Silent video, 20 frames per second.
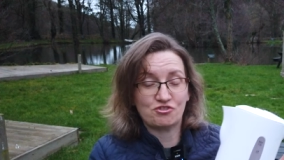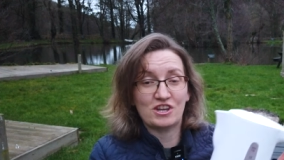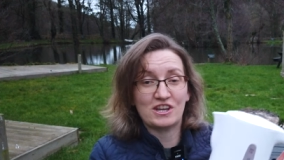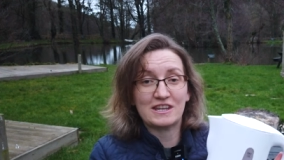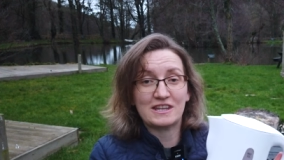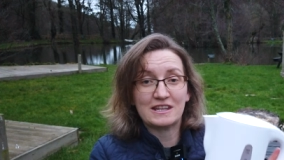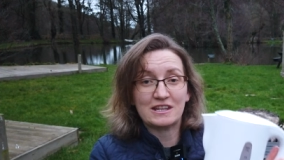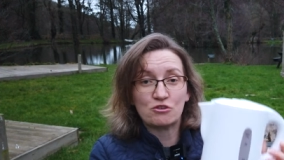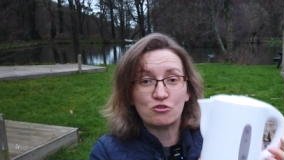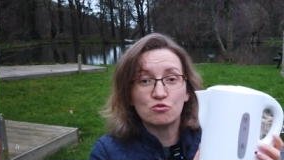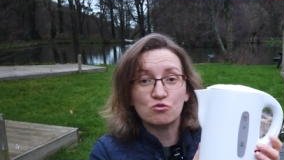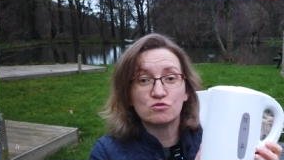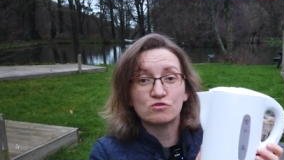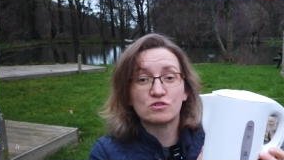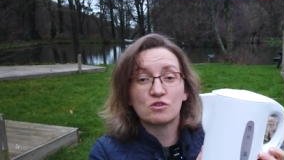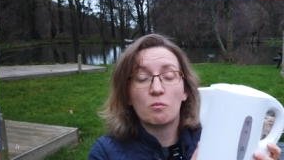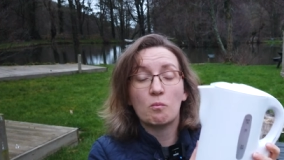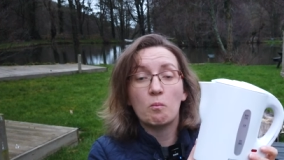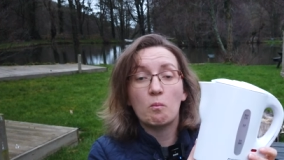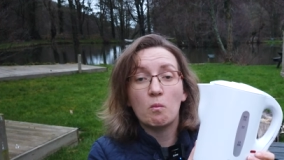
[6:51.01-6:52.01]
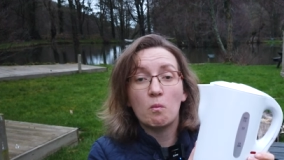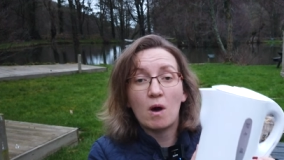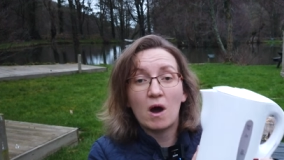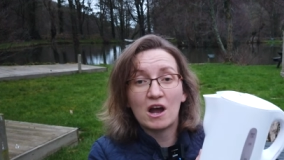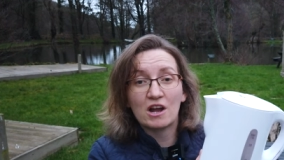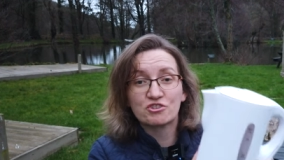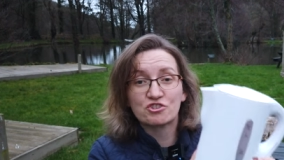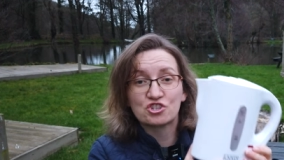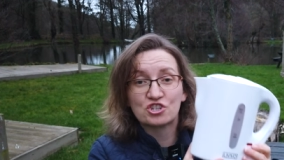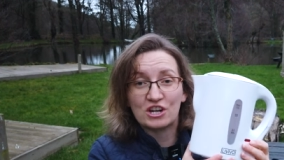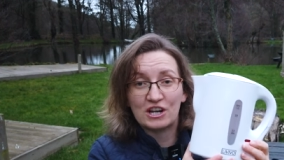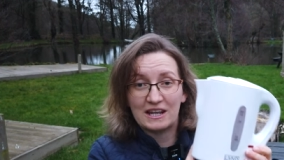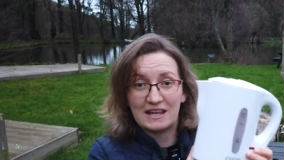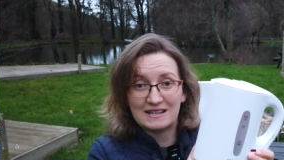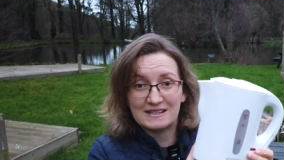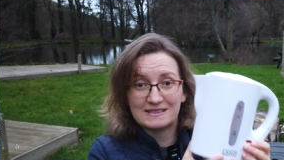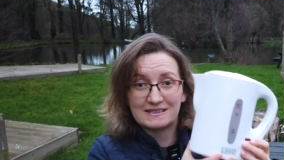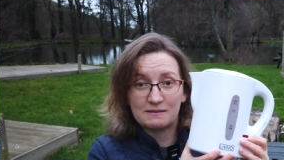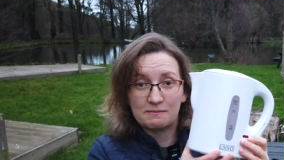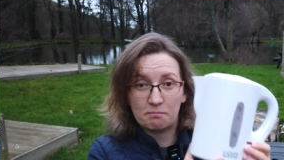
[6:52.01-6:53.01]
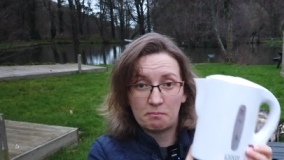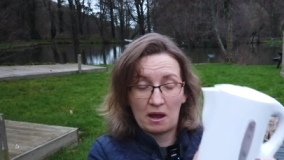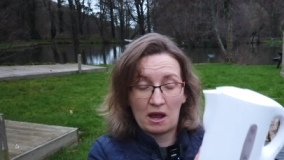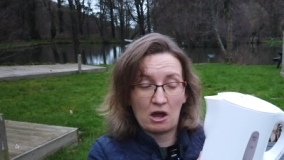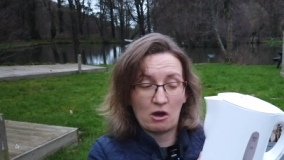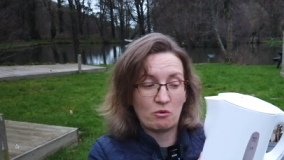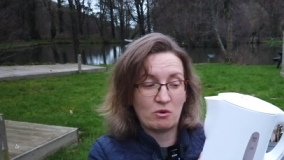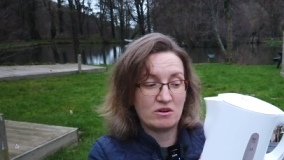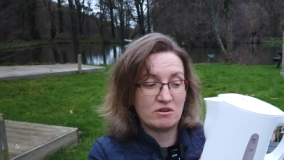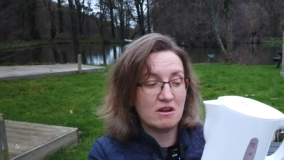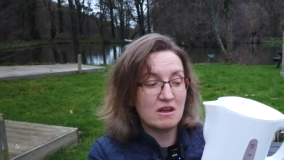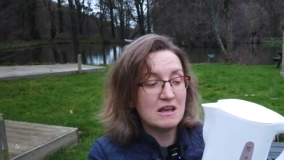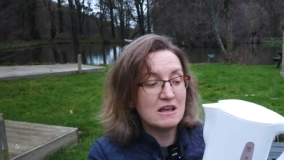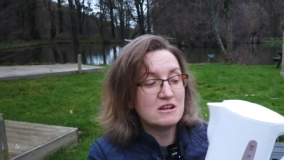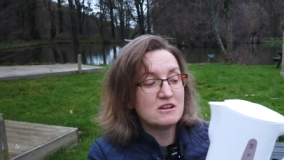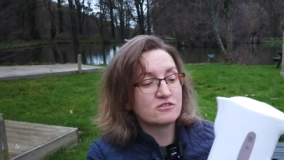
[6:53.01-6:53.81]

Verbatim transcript: They use much less power.